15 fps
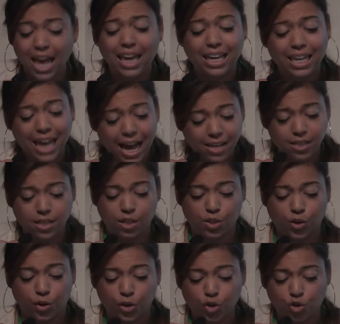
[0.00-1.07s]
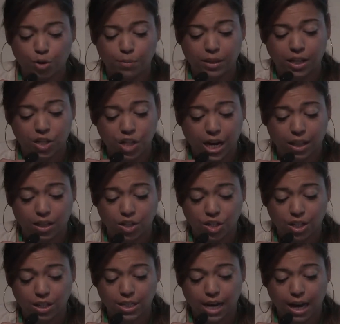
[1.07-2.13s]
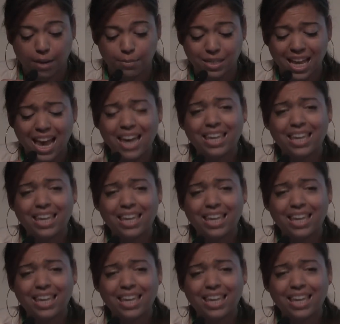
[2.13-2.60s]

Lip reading: Yes, these are extremely challenging times,